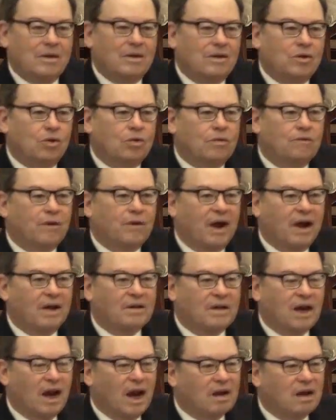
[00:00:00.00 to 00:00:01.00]
You'll
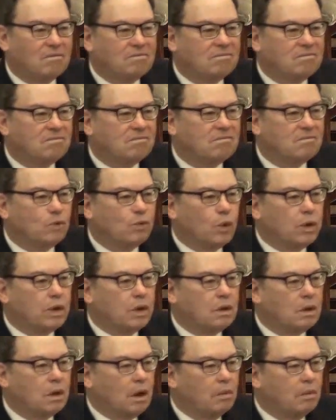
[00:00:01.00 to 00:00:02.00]
find that when
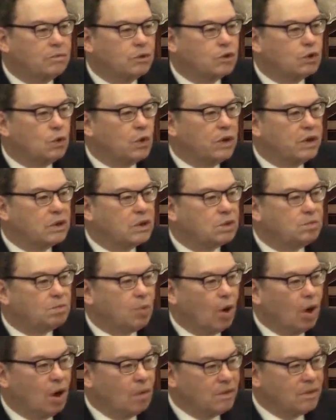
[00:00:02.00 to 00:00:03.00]
it comes to his
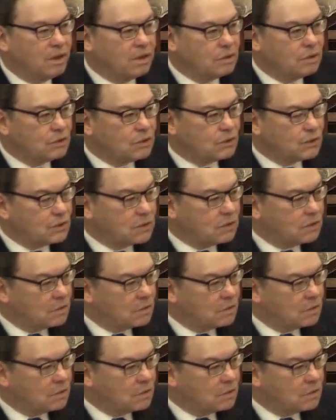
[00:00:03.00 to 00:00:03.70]
promise